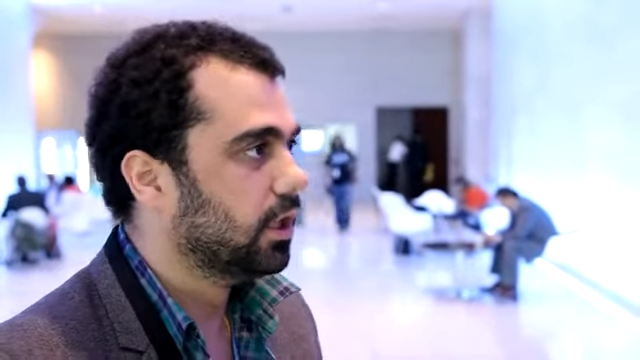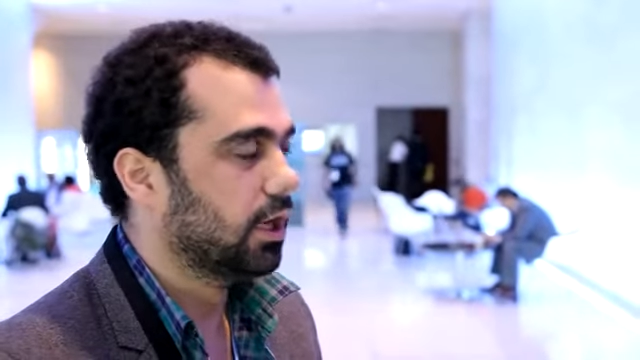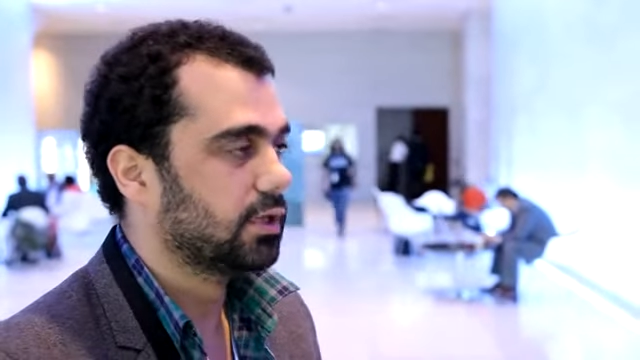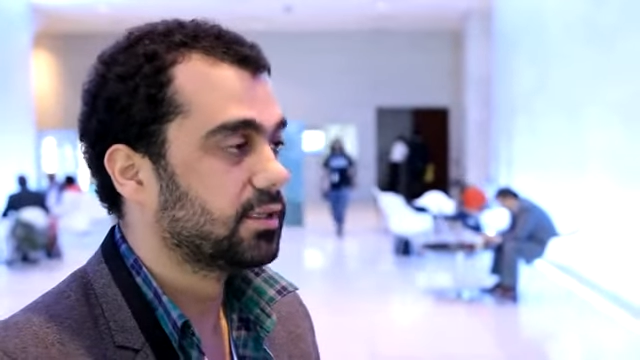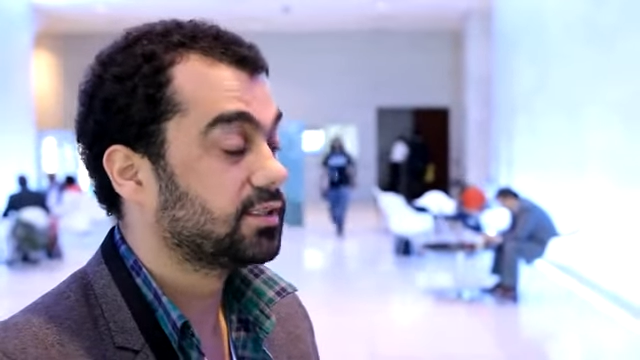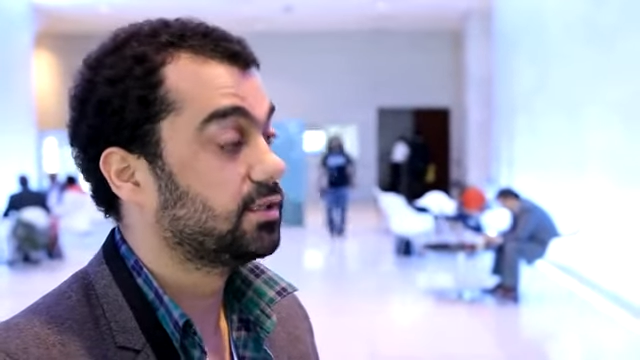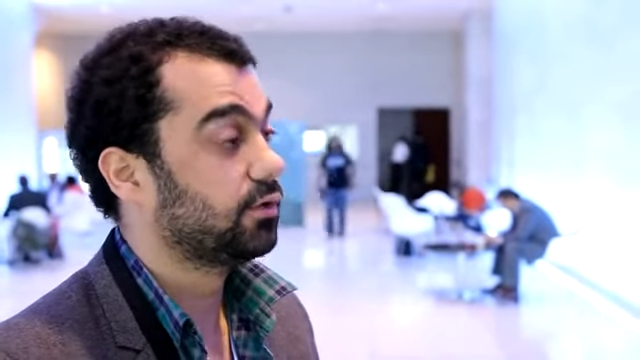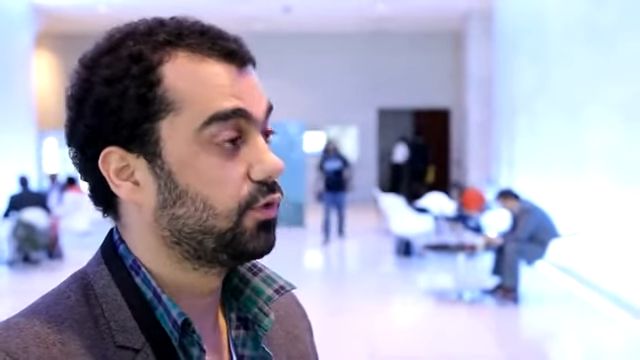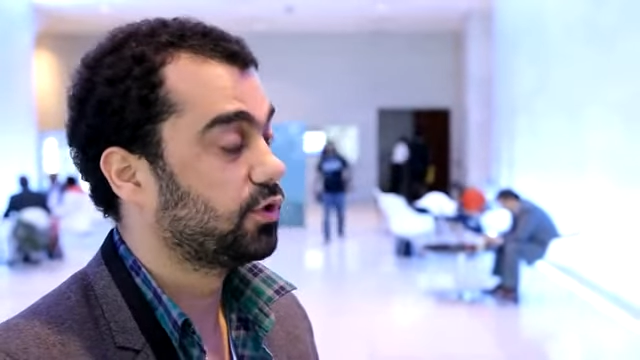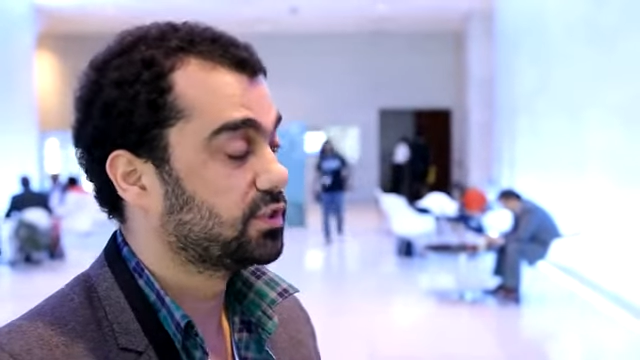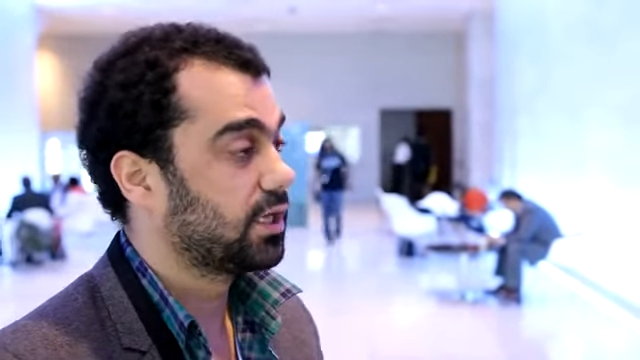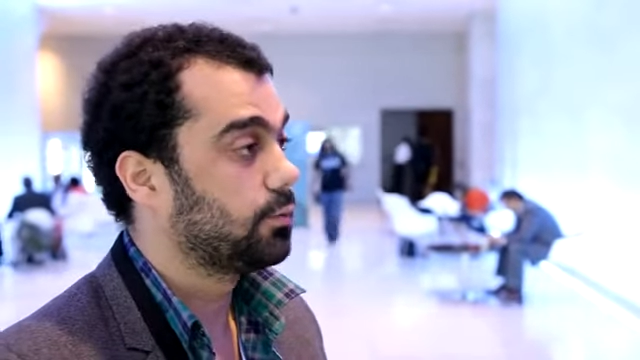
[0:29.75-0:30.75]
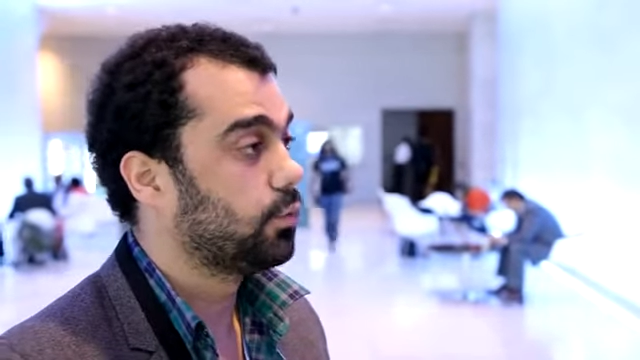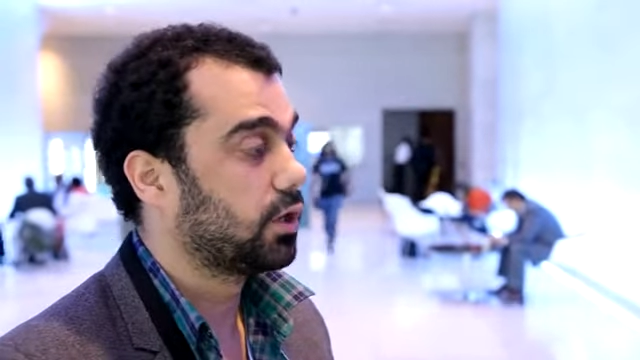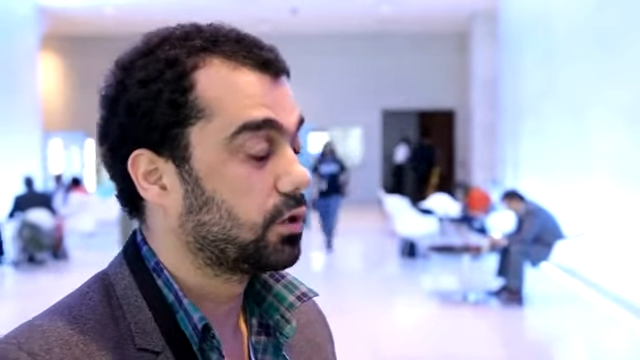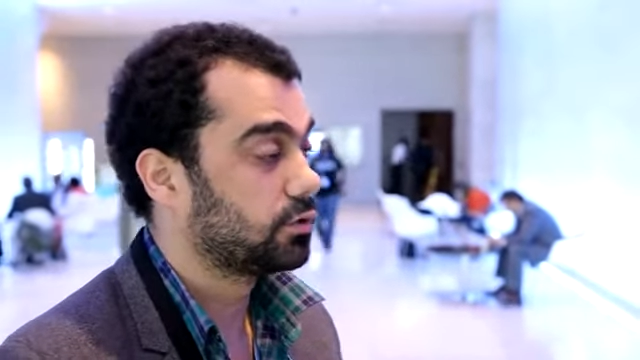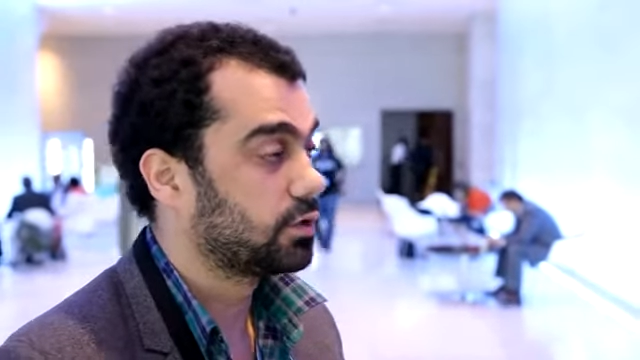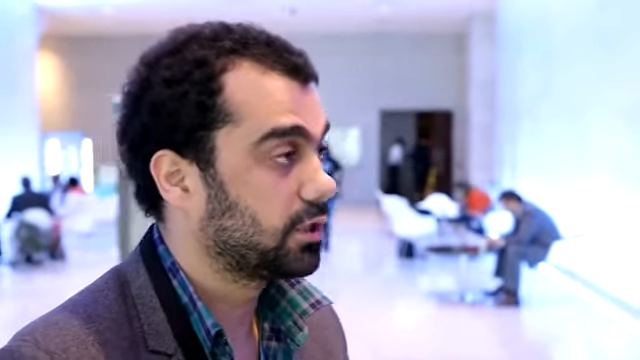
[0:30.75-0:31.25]
Uh, this is the first time we are
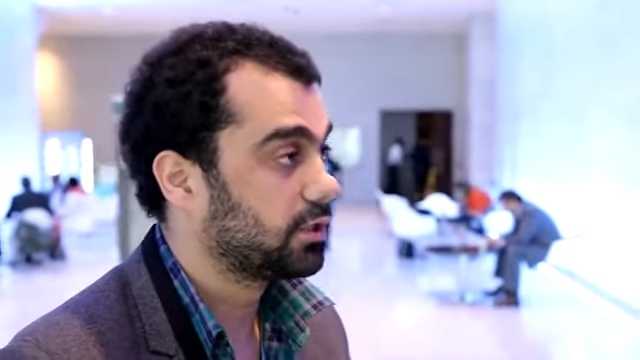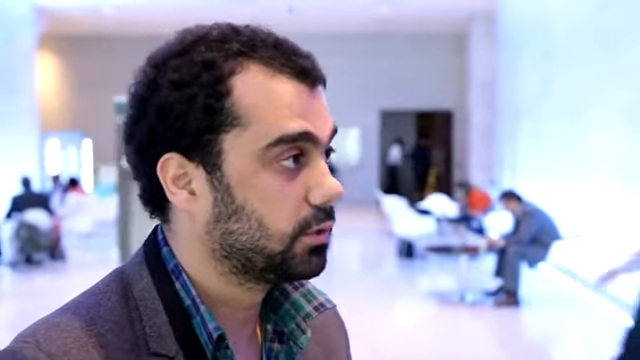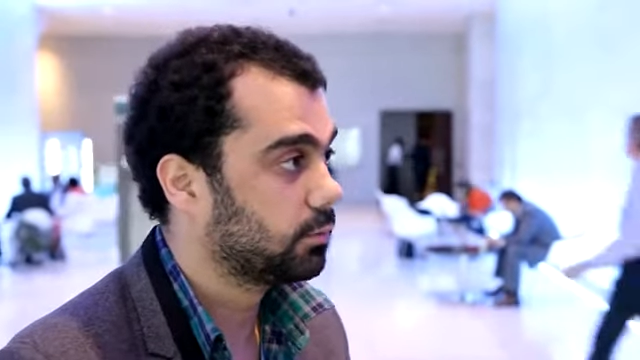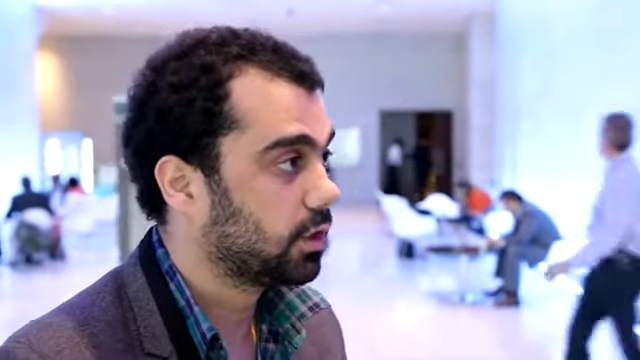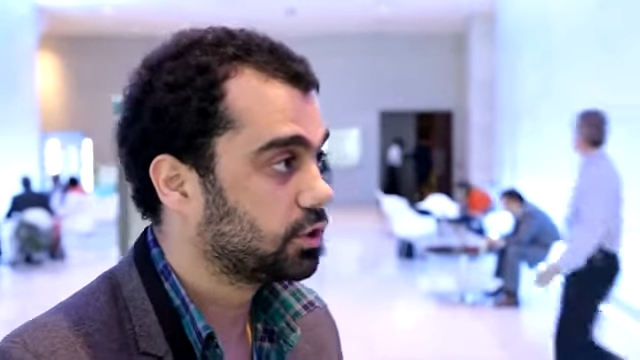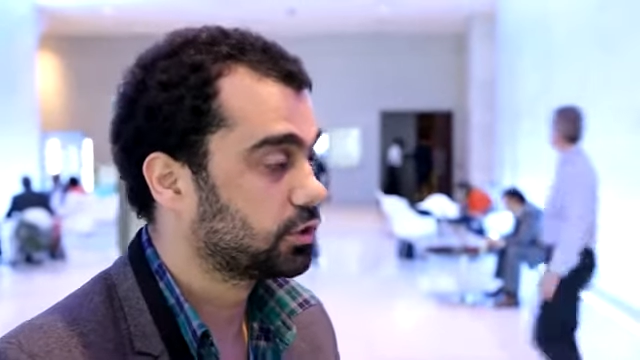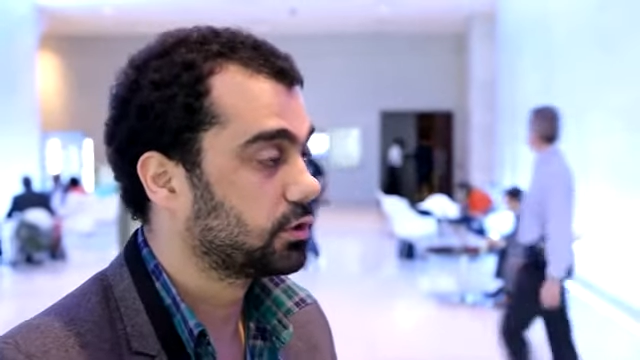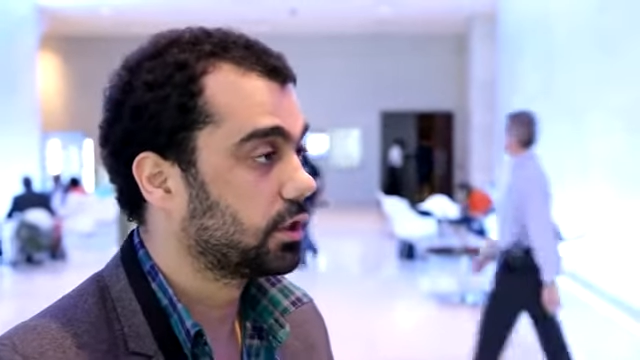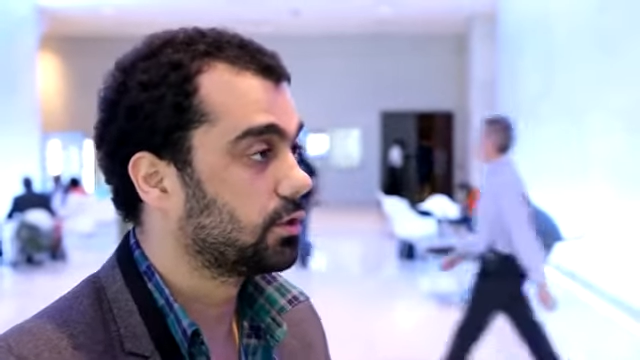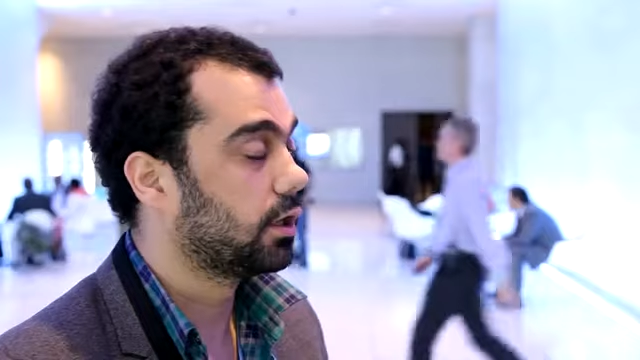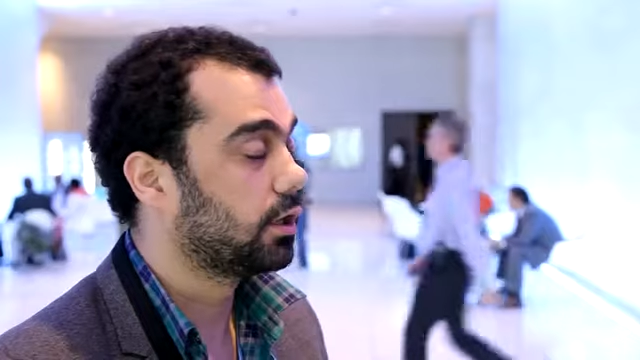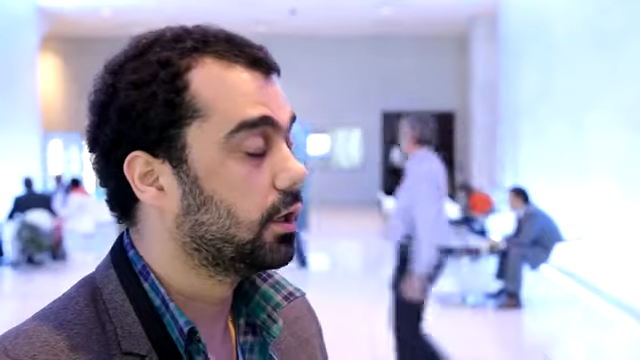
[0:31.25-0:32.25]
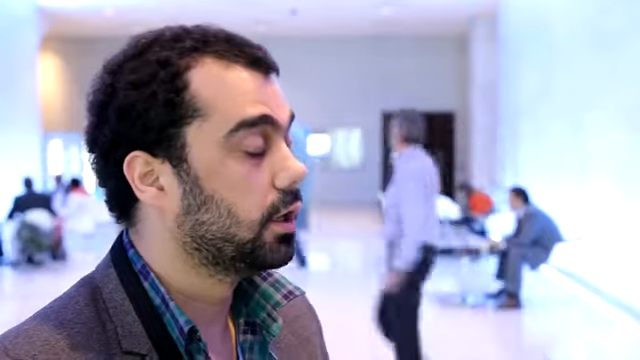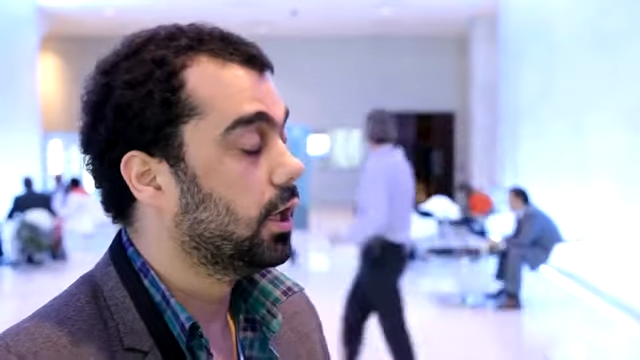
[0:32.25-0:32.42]
conducting a march in Qatar.